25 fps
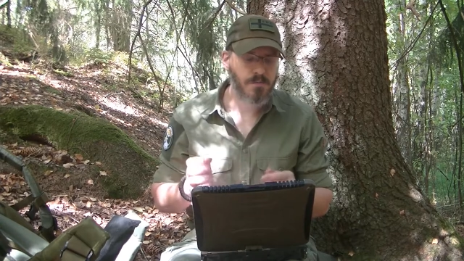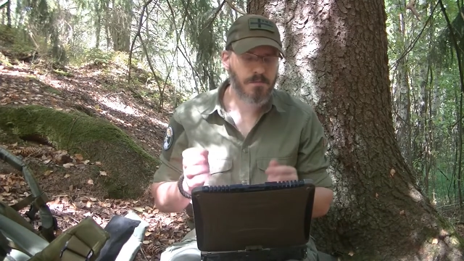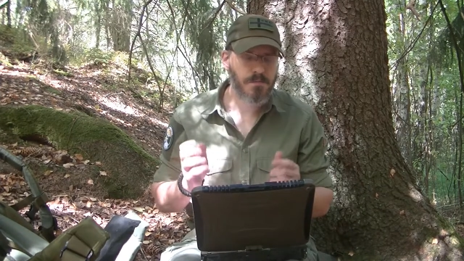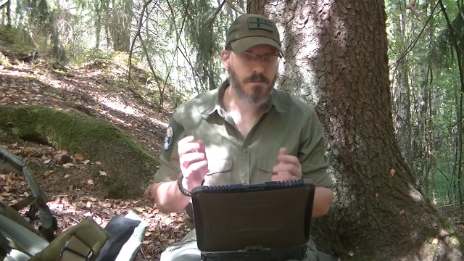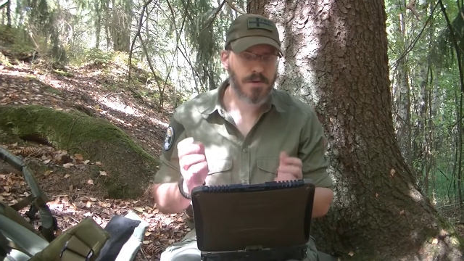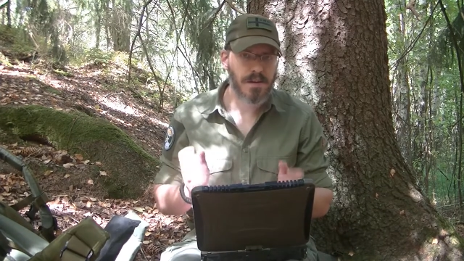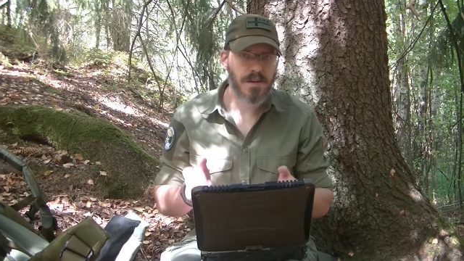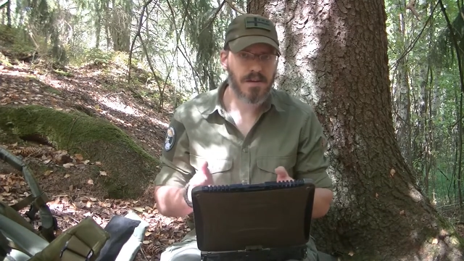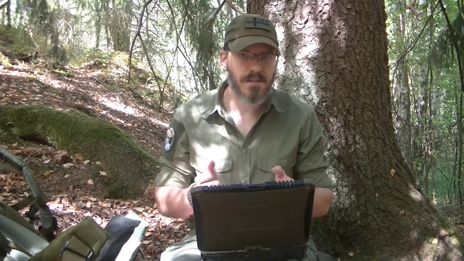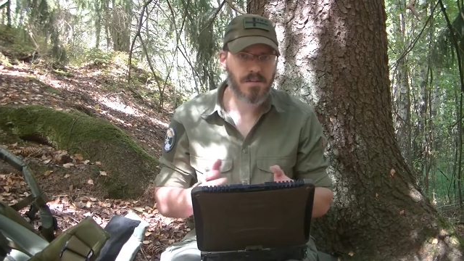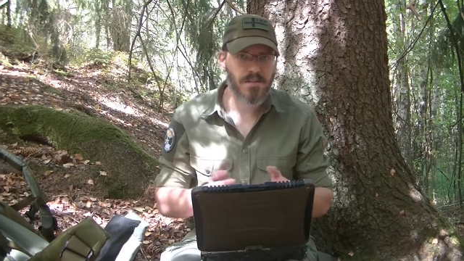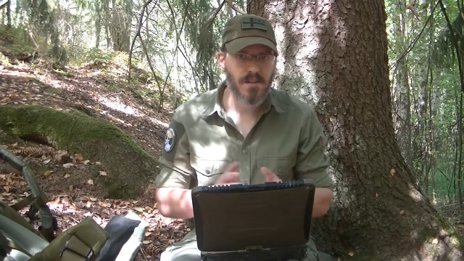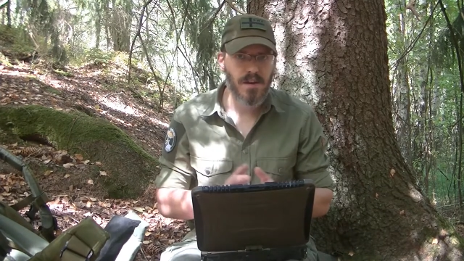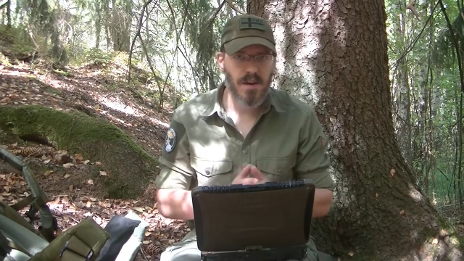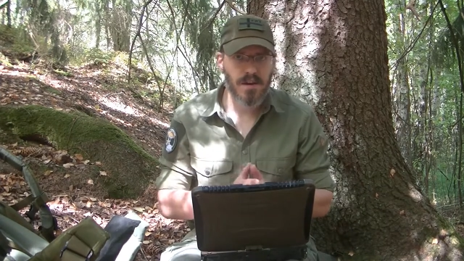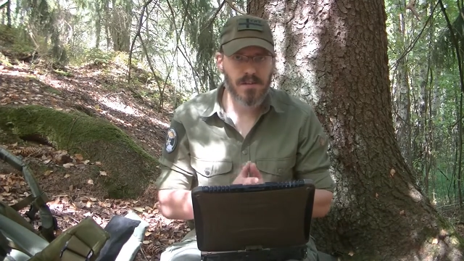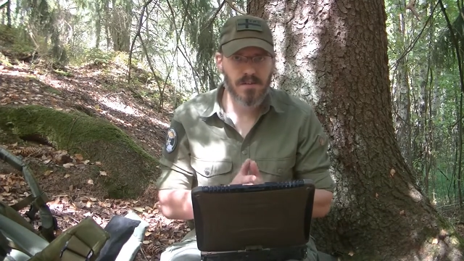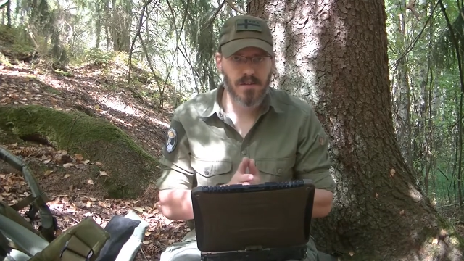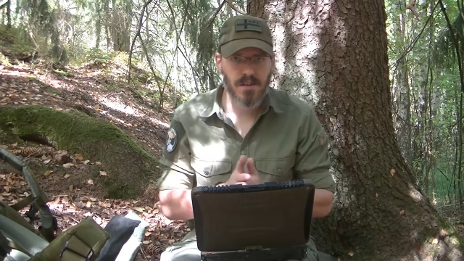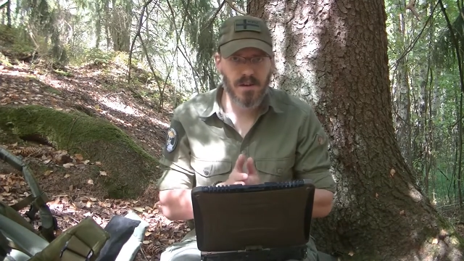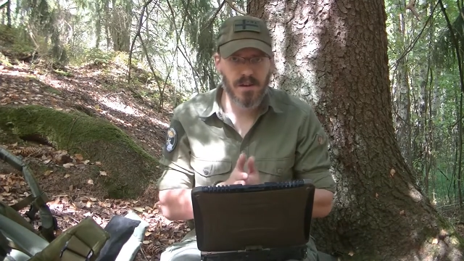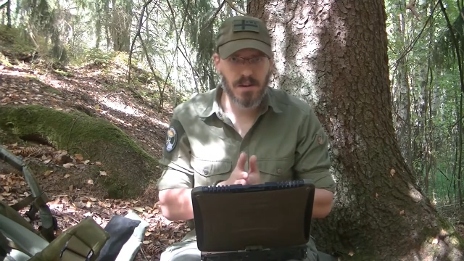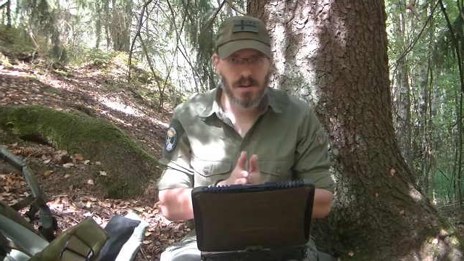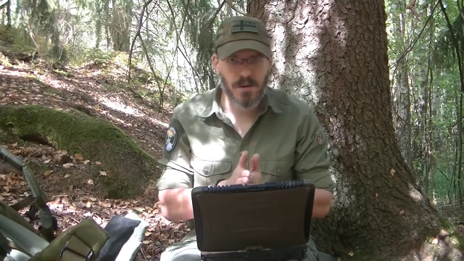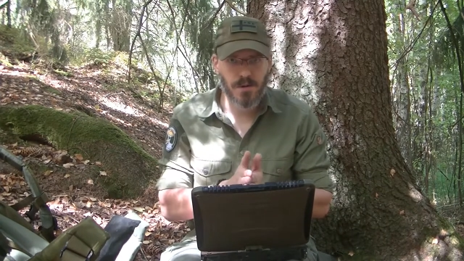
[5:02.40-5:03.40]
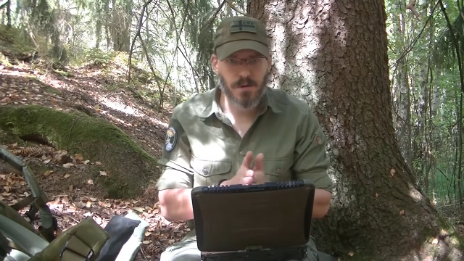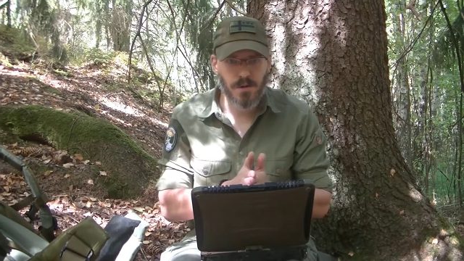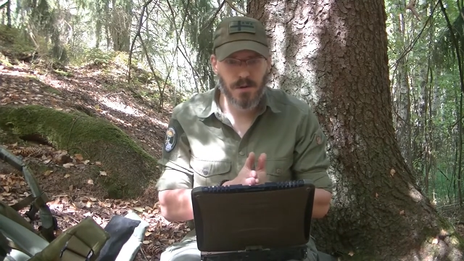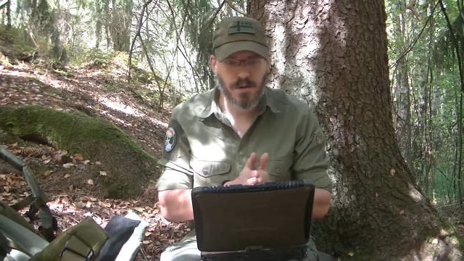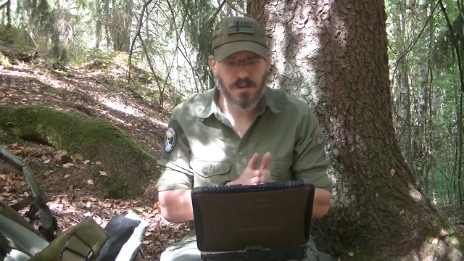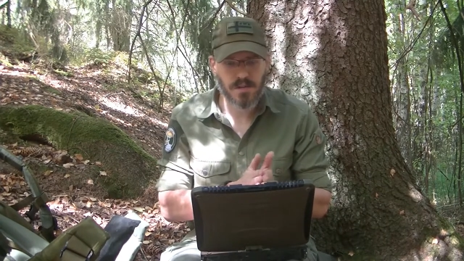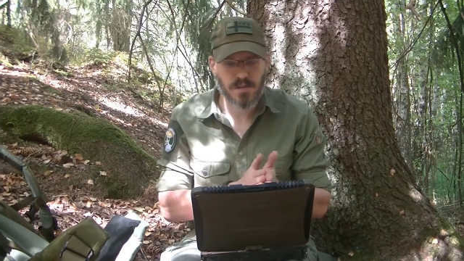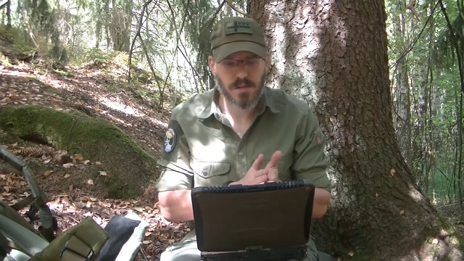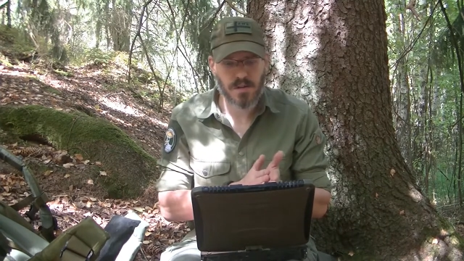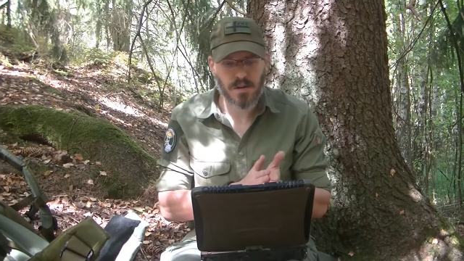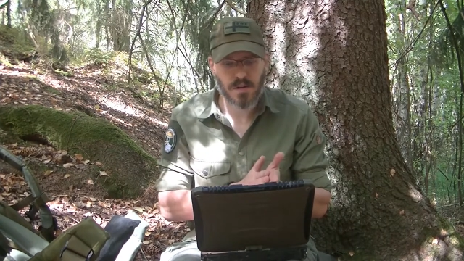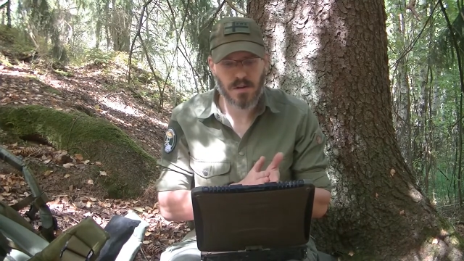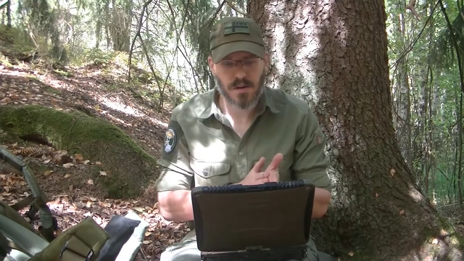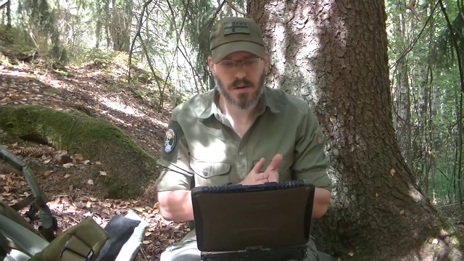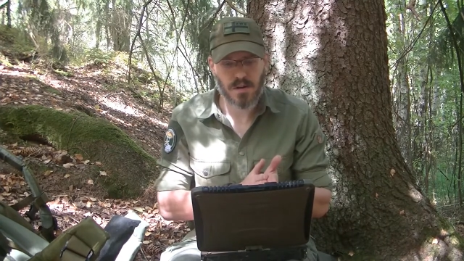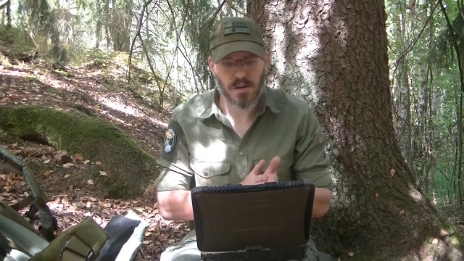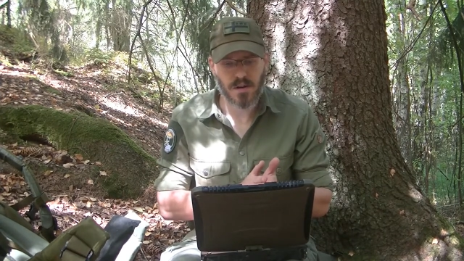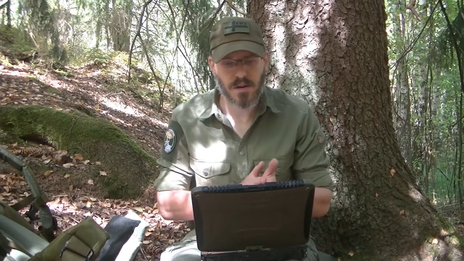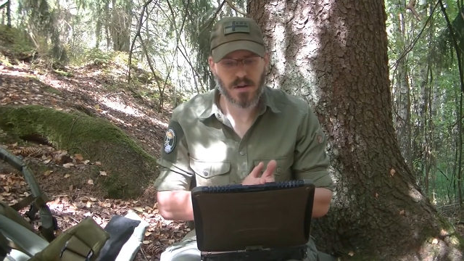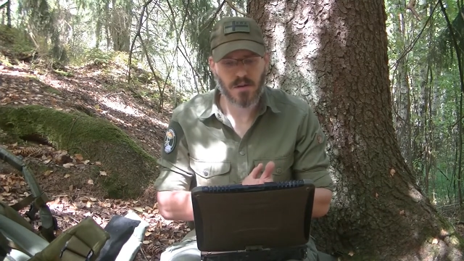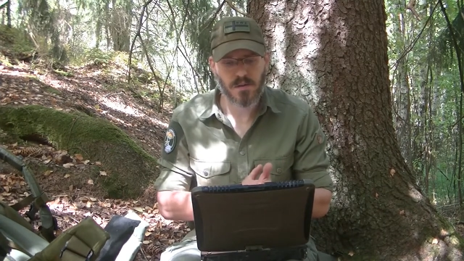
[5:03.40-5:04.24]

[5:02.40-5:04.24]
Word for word: please ask any question